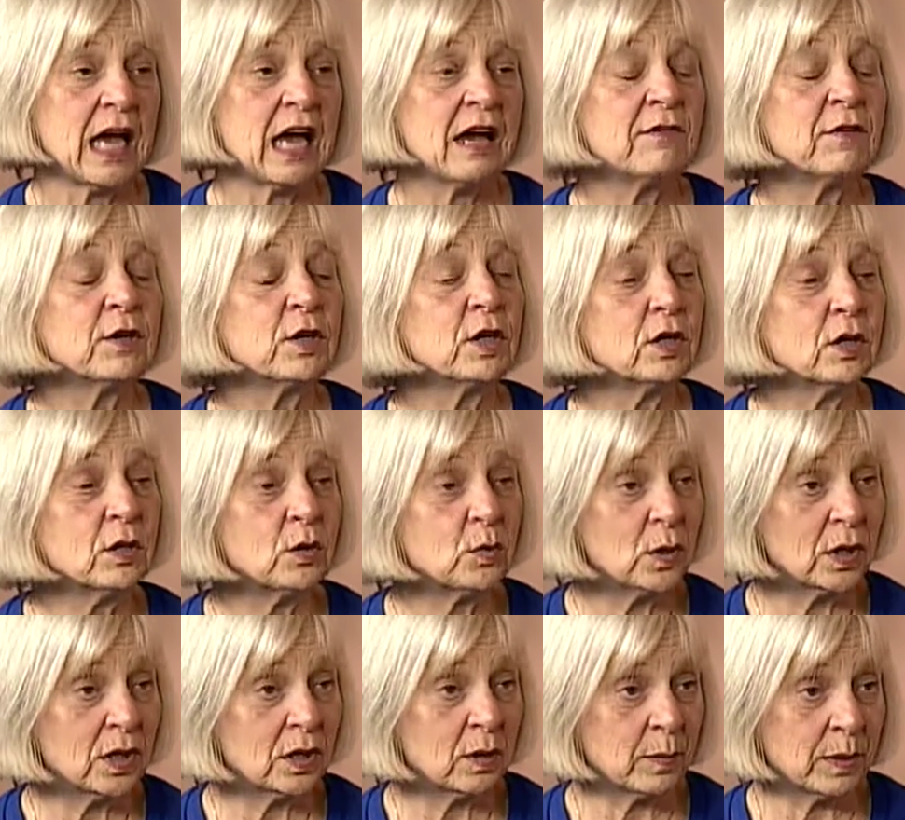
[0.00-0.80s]
Have a good
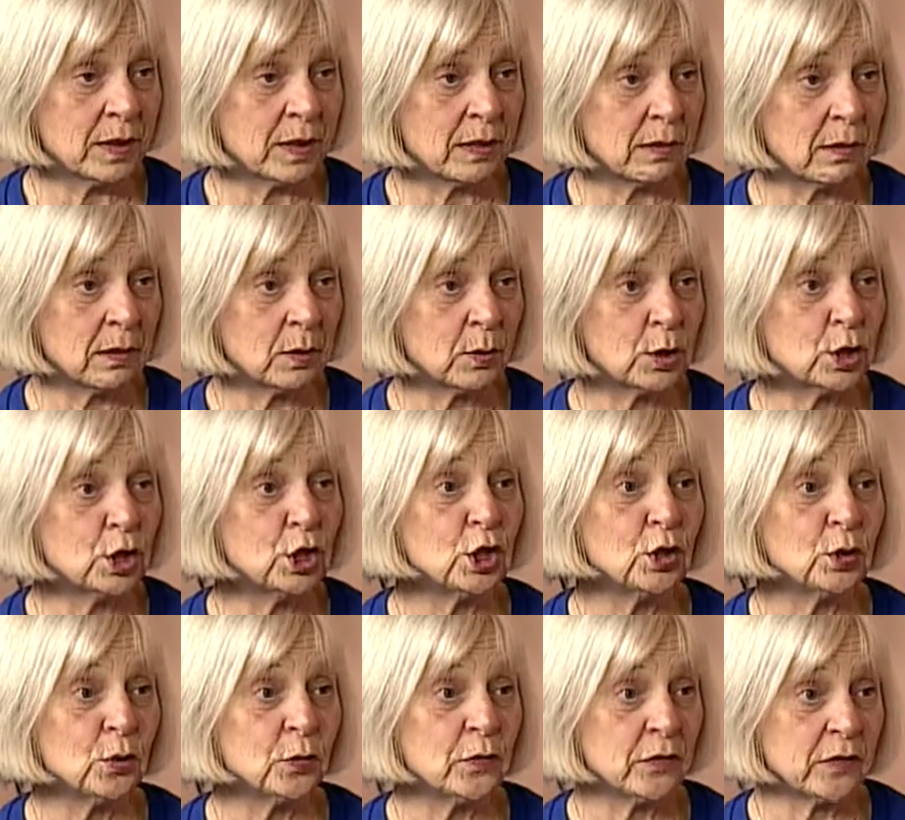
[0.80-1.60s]
wheelbarrow and
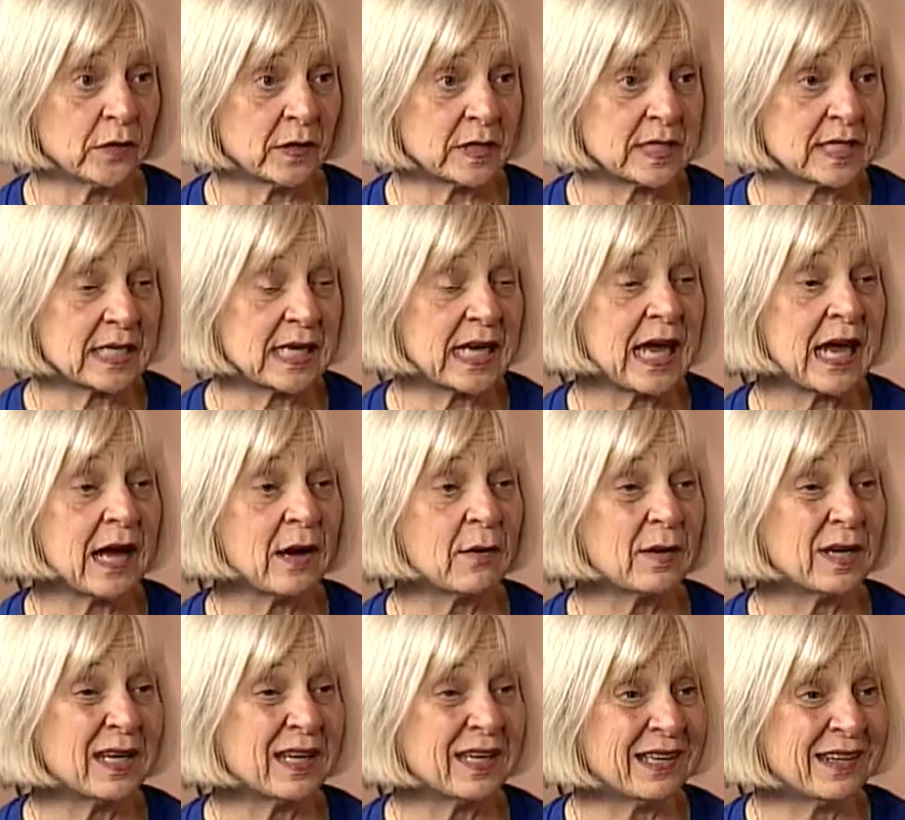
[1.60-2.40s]
use it to
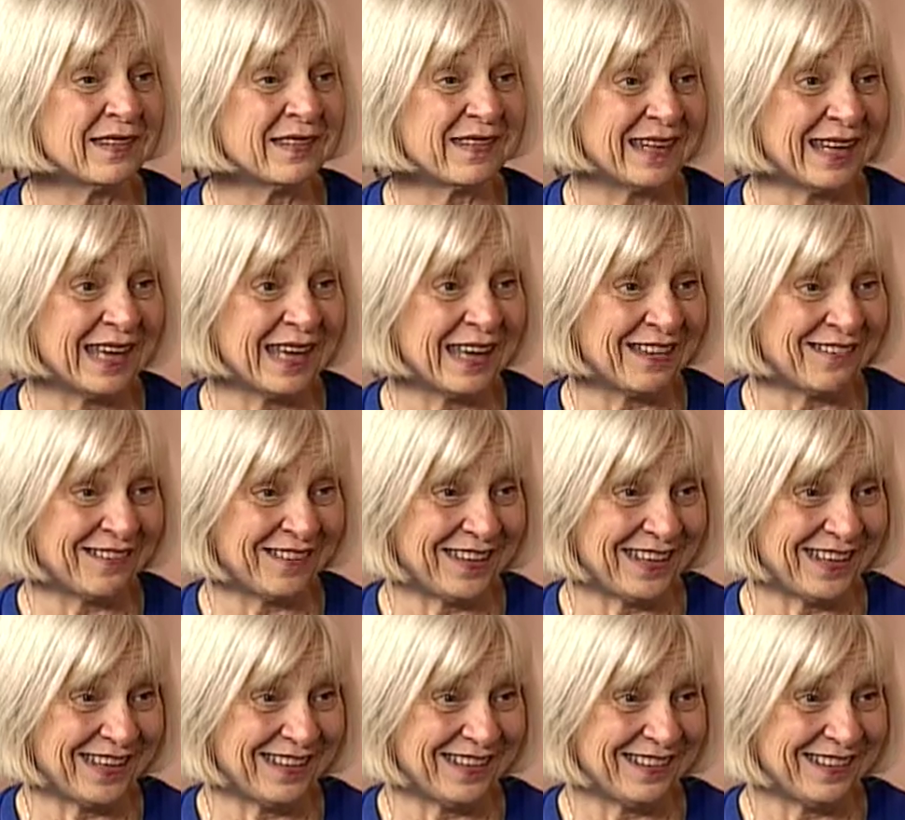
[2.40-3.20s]
carry anything heavy.